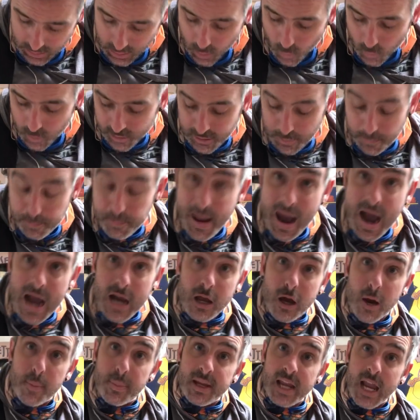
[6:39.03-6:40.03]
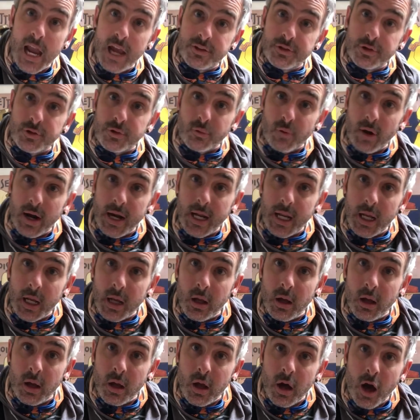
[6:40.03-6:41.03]
with a backup in case it's raining
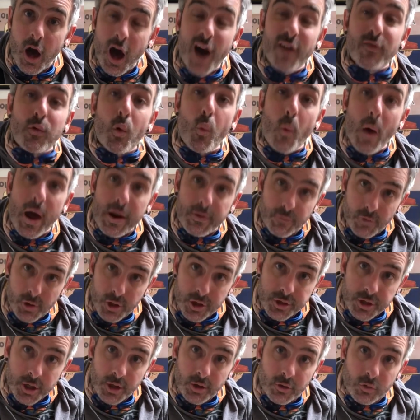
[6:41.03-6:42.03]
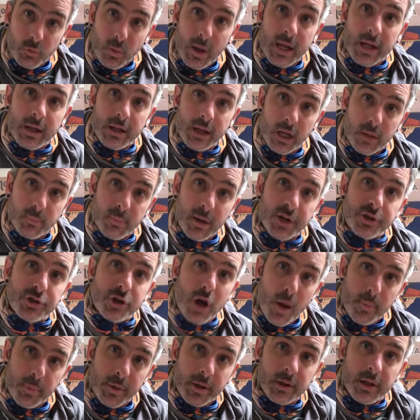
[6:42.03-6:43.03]
of a wet version so I can keep my
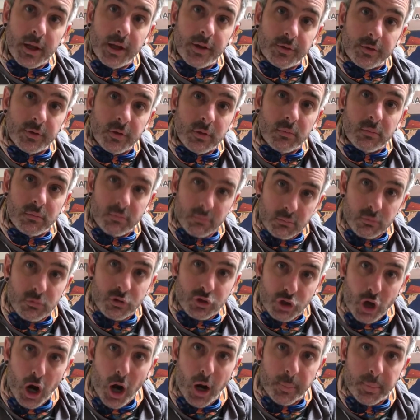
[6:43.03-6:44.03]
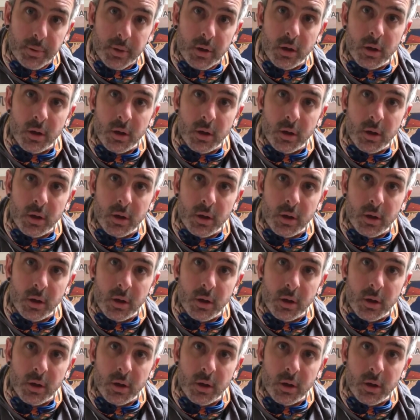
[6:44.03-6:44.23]
shopping list sharp.